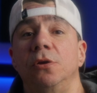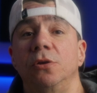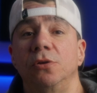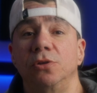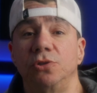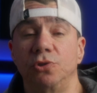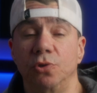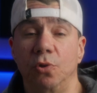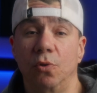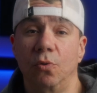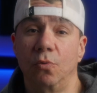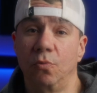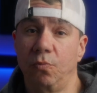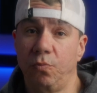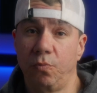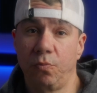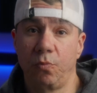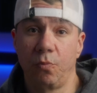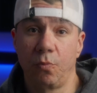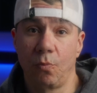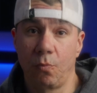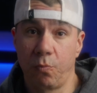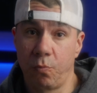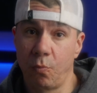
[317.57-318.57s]
So
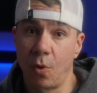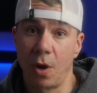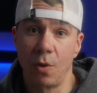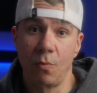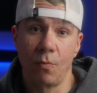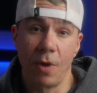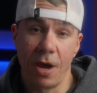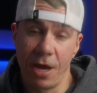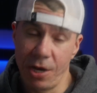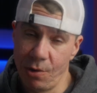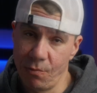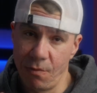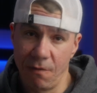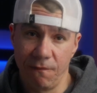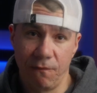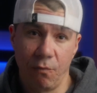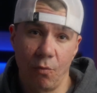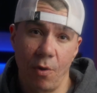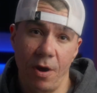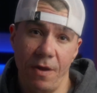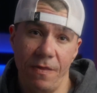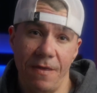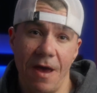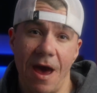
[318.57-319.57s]
one way to
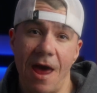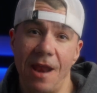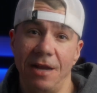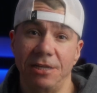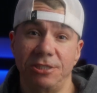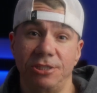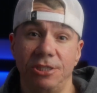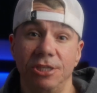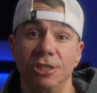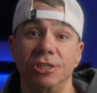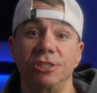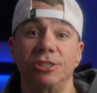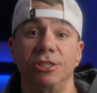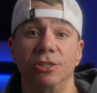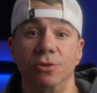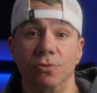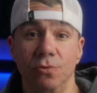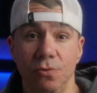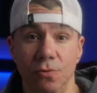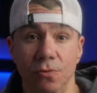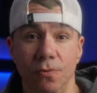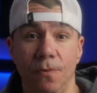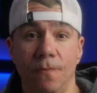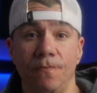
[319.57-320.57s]
avoid that is just
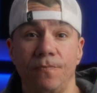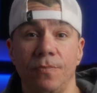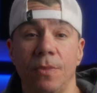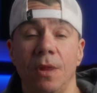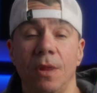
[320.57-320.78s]
to